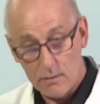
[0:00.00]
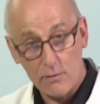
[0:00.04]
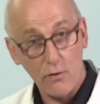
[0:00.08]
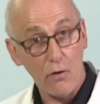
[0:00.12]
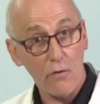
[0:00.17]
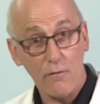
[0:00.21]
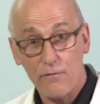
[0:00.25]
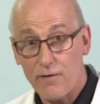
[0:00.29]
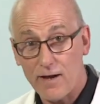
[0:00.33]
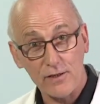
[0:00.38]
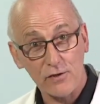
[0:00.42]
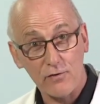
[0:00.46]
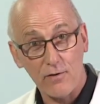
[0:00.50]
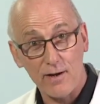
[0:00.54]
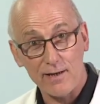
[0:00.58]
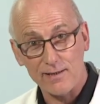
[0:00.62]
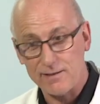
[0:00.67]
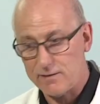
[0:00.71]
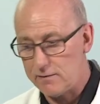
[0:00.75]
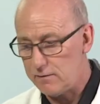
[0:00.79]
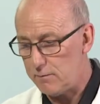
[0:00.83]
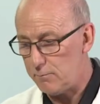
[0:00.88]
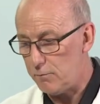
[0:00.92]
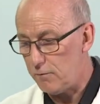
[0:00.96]
No factor
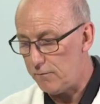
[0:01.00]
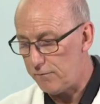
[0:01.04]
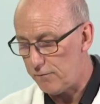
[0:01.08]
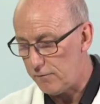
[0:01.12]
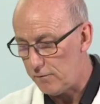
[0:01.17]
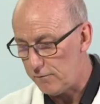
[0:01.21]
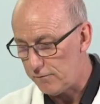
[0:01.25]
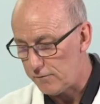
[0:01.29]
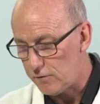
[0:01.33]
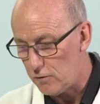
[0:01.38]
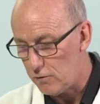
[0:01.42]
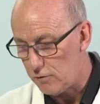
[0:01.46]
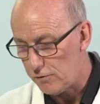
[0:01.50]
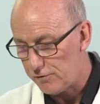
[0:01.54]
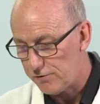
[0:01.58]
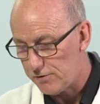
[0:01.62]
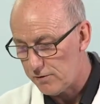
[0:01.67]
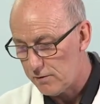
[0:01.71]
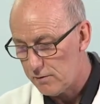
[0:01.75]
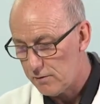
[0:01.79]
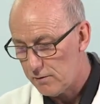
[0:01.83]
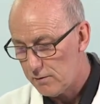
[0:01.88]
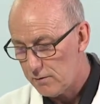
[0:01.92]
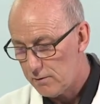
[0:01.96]
VIII in the buffer, of
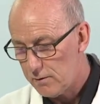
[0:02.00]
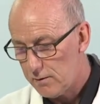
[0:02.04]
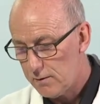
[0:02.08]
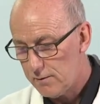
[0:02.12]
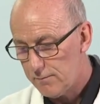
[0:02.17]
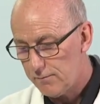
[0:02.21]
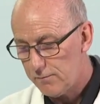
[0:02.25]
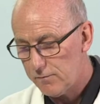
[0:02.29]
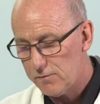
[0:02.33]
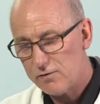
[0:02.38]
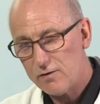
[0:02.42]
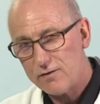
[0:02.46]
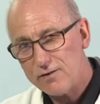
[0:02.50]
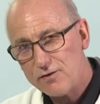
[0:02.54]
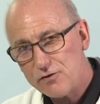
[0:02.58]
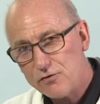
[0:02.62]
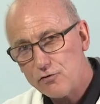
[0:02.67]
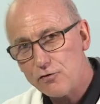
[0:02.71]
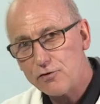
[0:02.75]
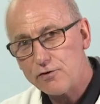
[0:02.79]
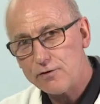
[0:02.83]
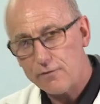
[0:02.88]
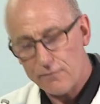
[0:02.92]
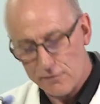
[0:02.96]
course. So there's
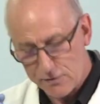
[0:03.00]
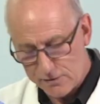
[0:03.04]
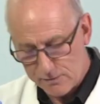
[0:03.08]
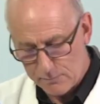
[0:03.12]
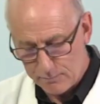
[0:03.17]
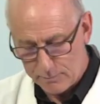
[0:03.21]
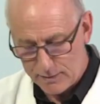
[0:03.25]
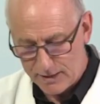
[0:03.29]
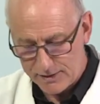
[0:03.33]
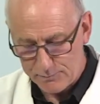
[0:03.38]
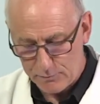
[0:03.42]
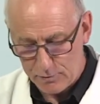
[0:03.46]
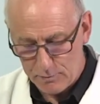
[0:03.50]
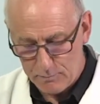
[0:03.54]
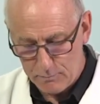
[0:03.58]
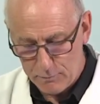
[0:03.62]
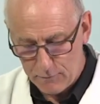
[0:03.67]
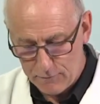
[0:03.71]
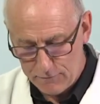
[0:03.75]
just deficient plasma and